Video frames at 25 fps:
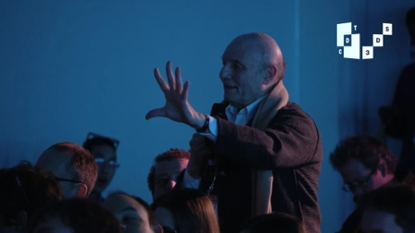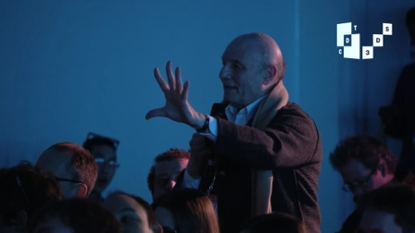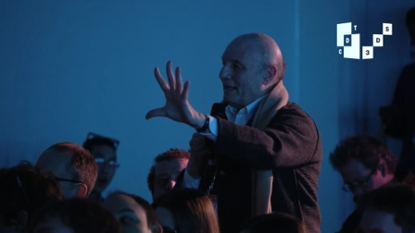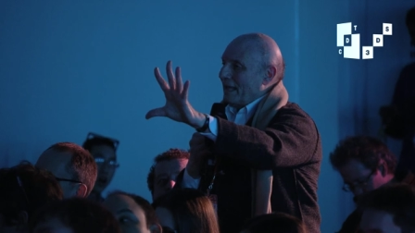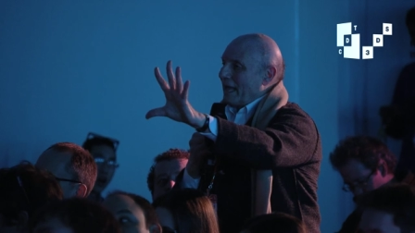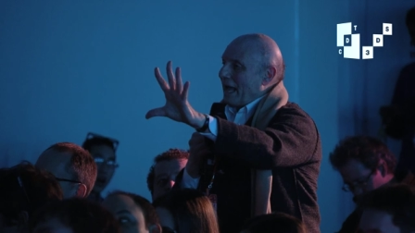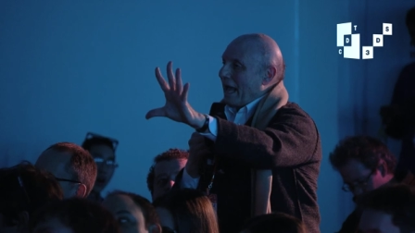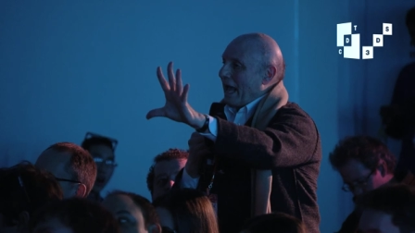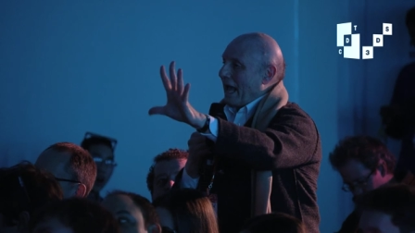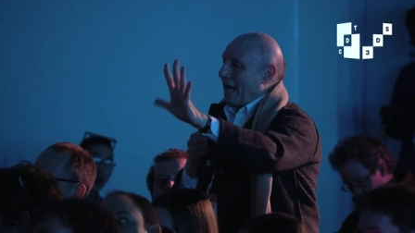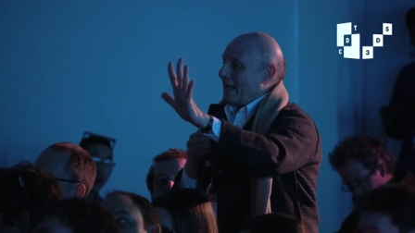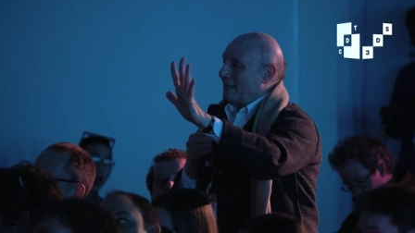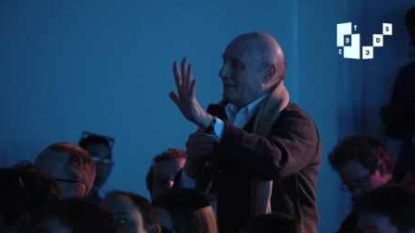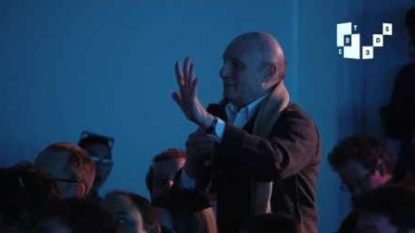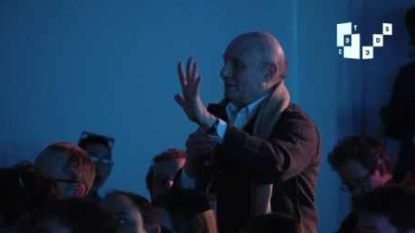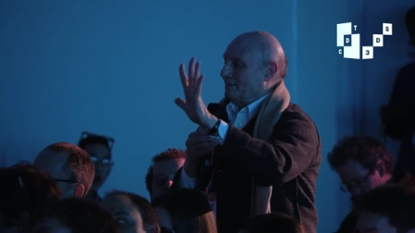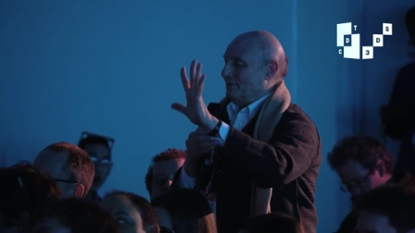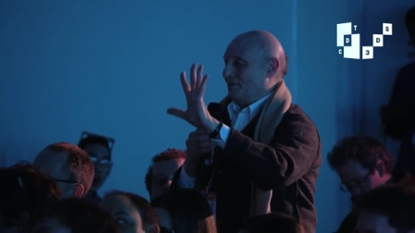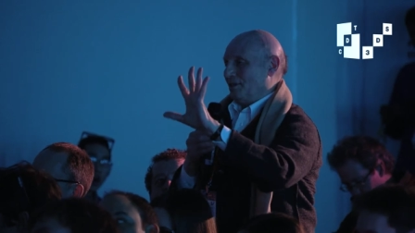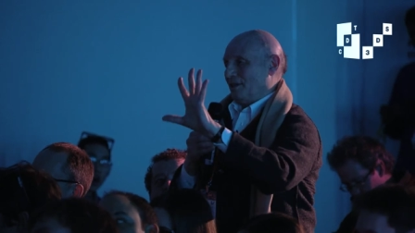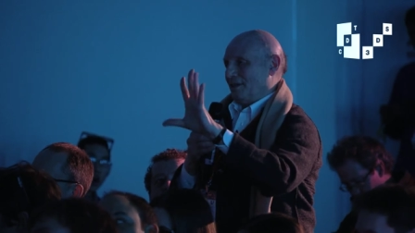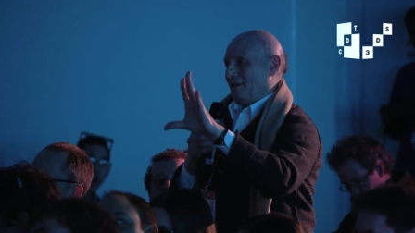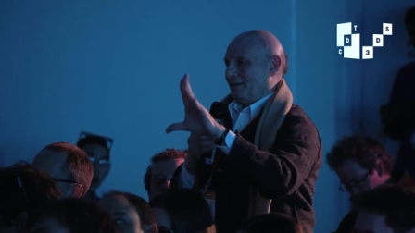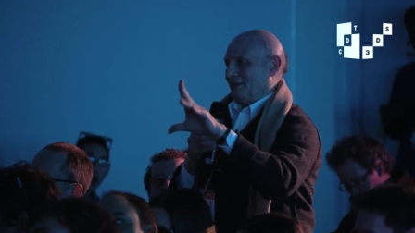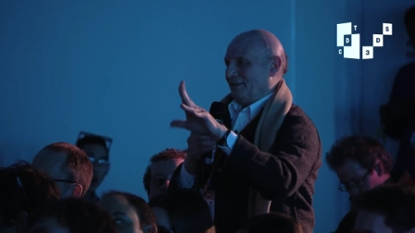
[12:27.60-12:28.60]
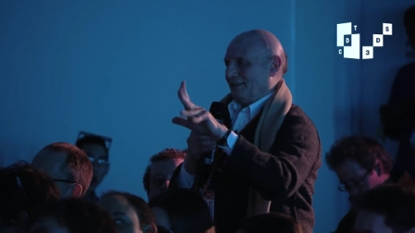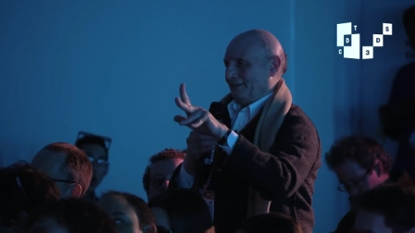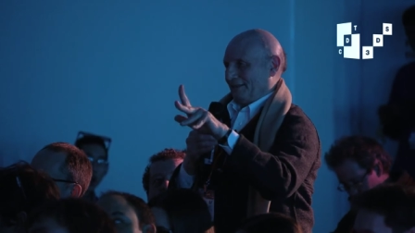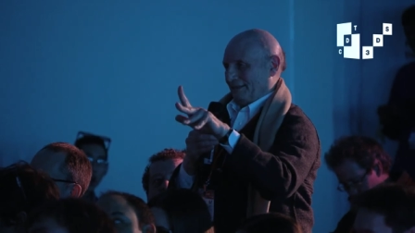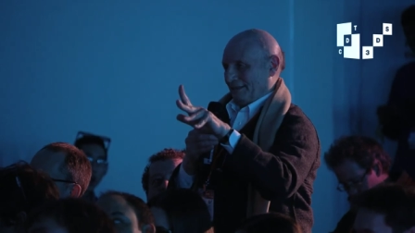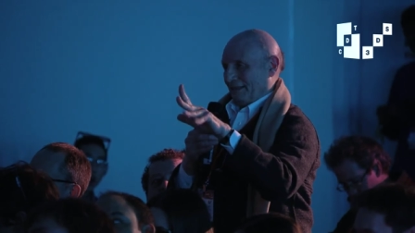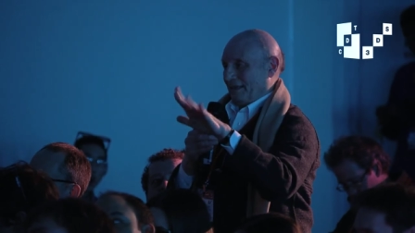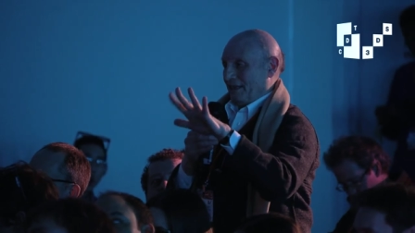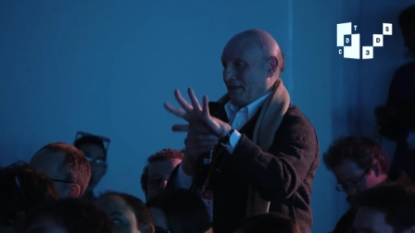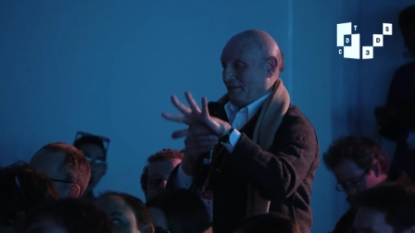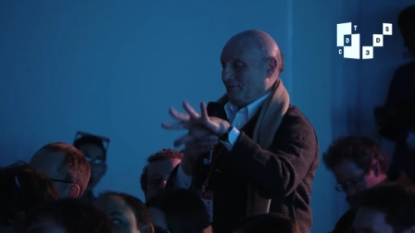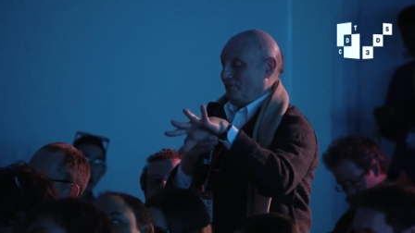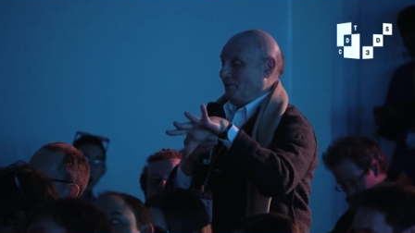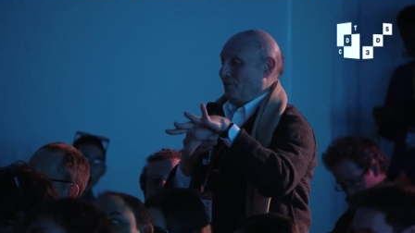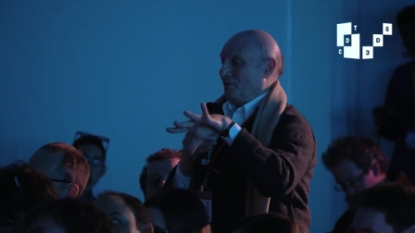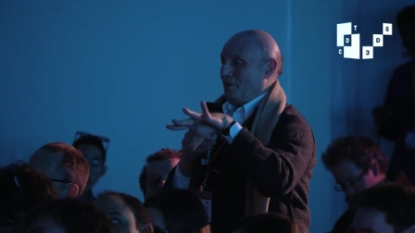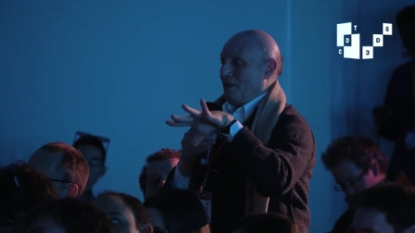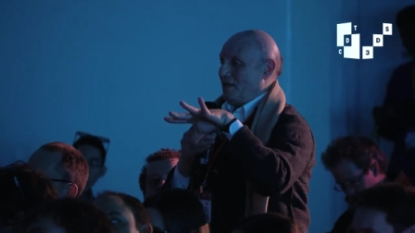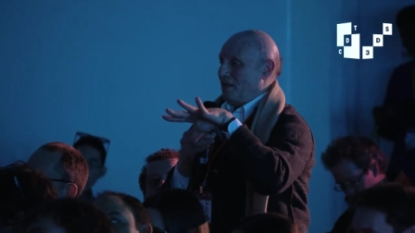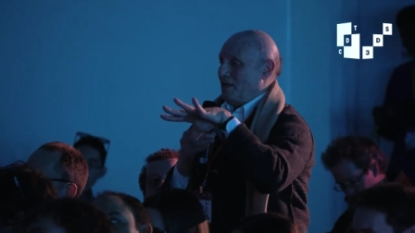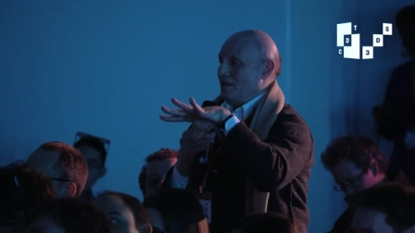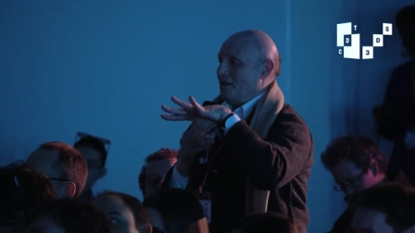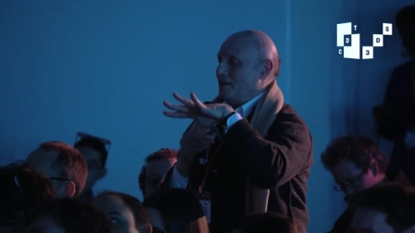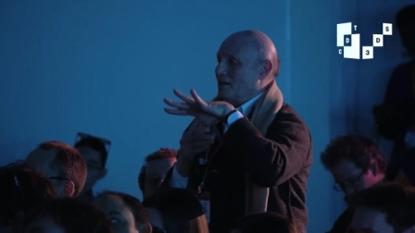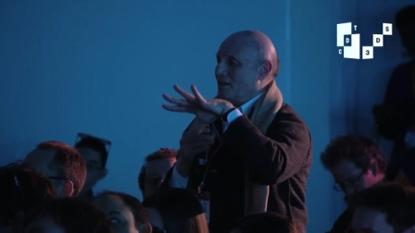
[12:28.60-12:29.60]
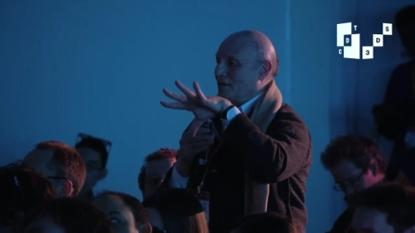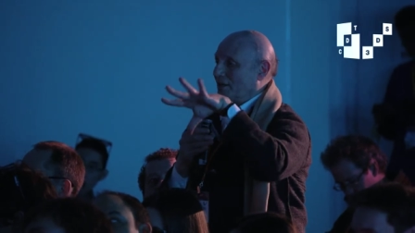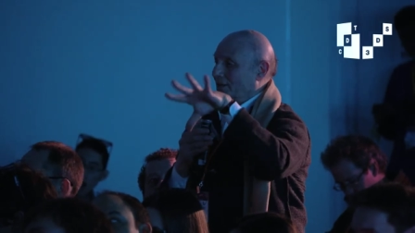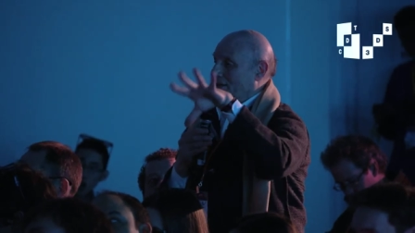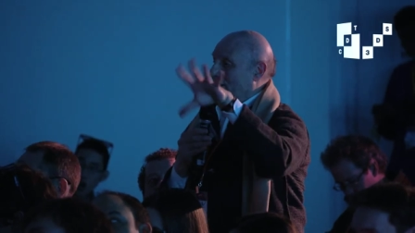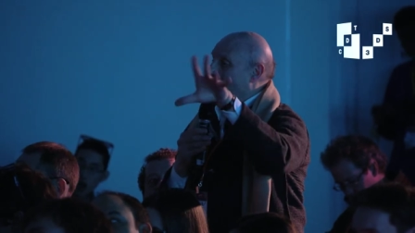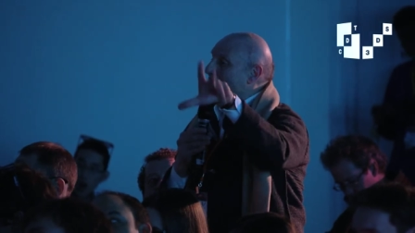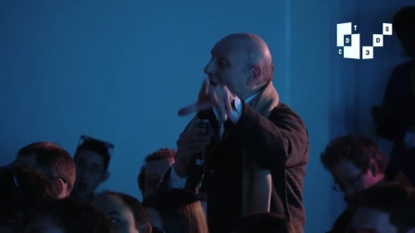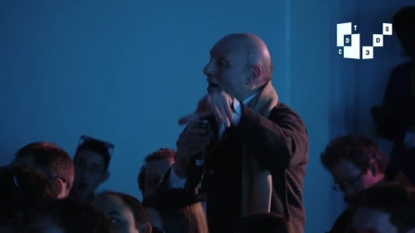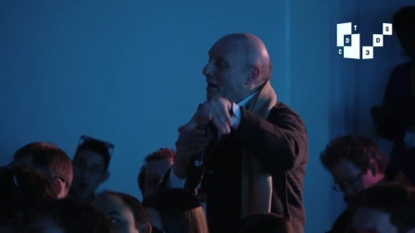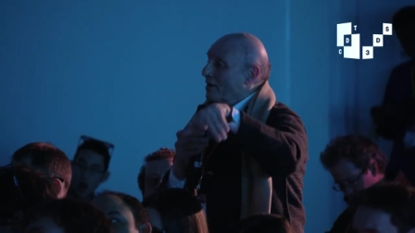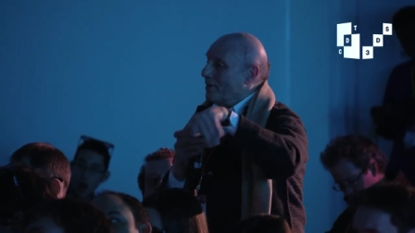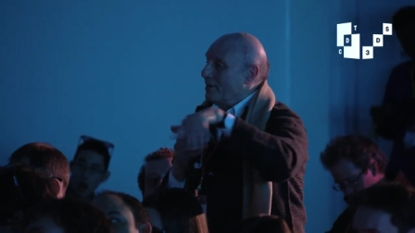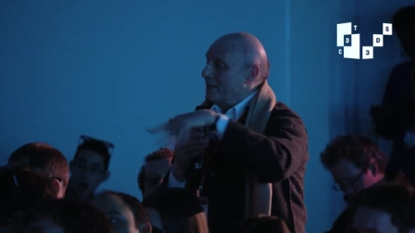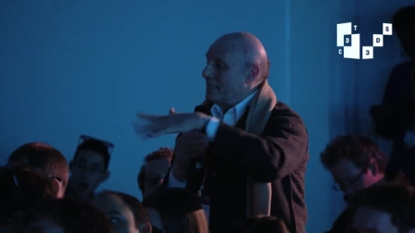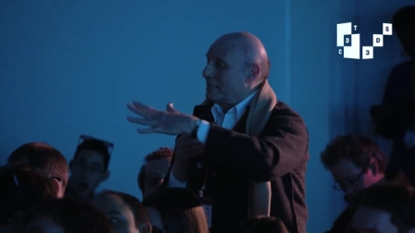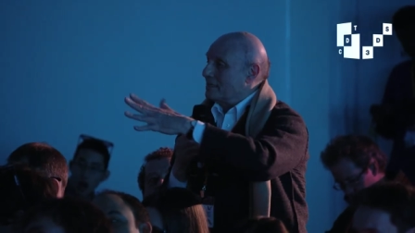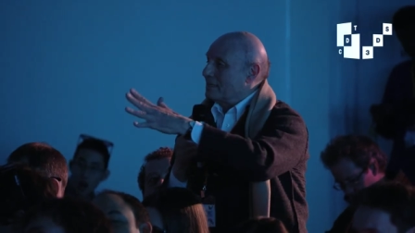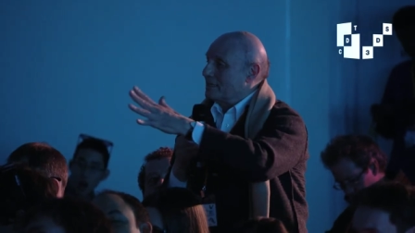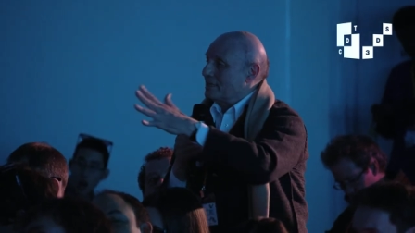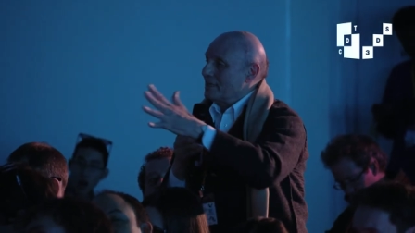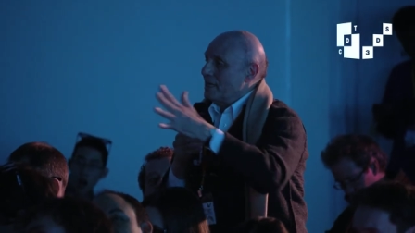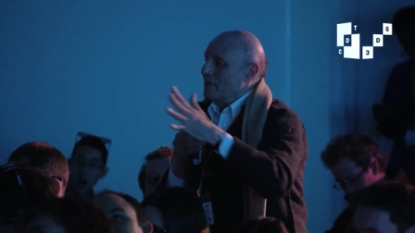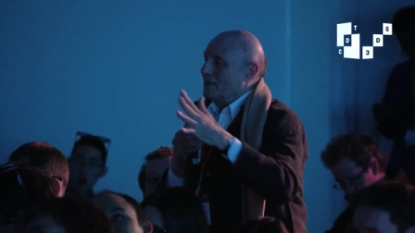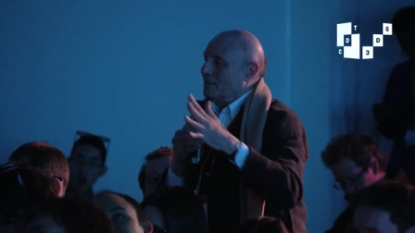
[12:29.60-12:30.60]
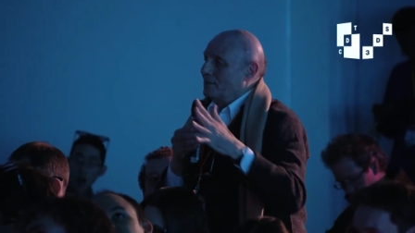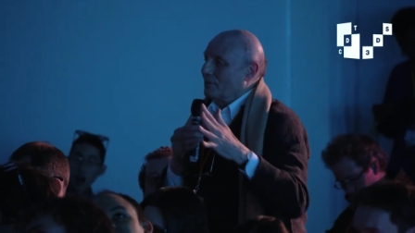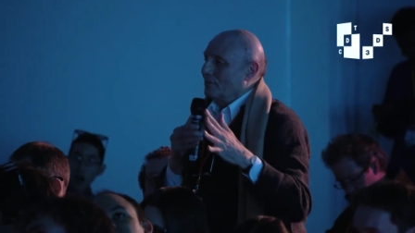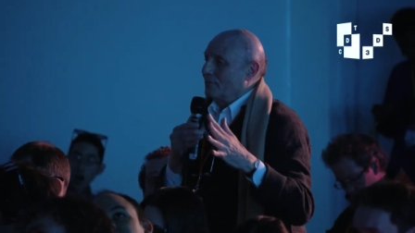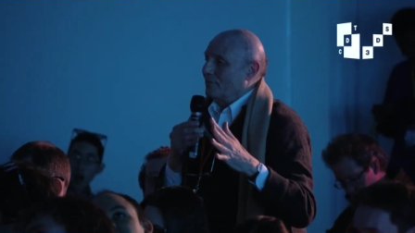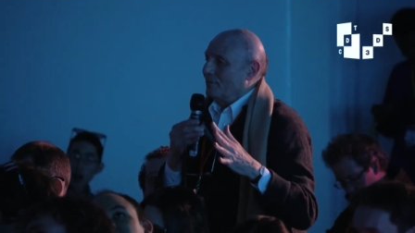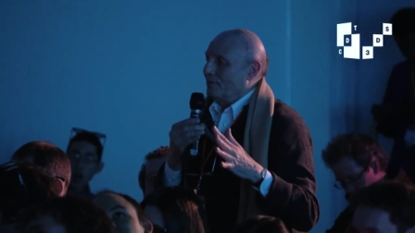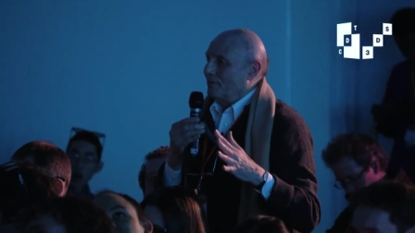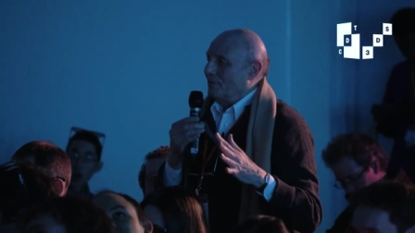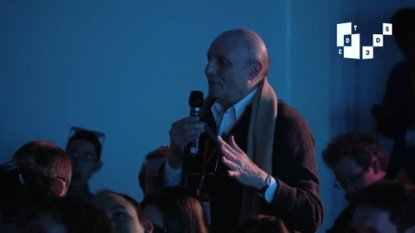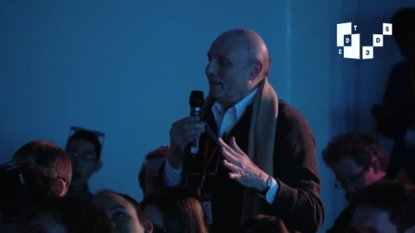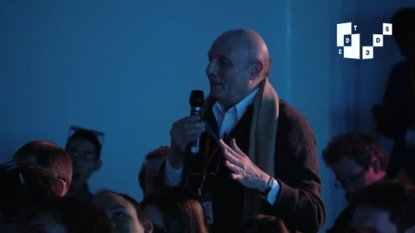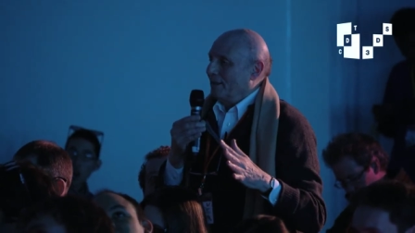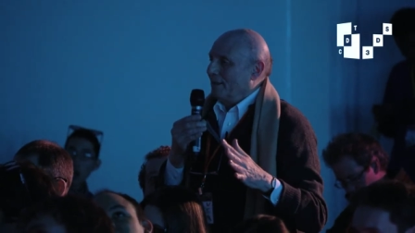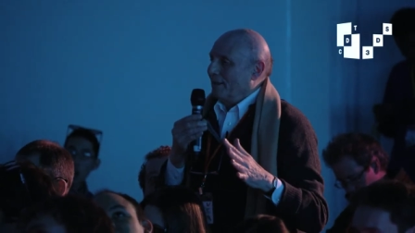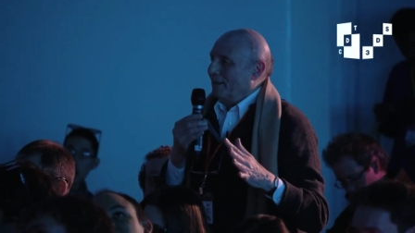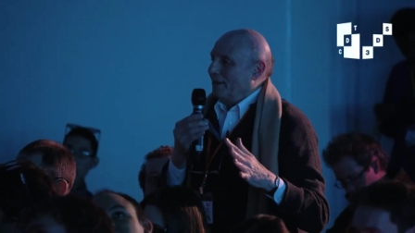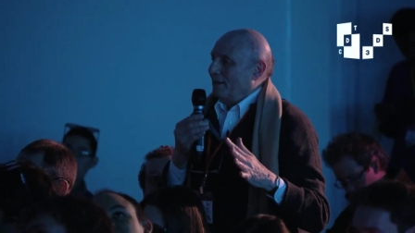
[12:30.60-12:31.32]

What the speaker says: And in the car itself,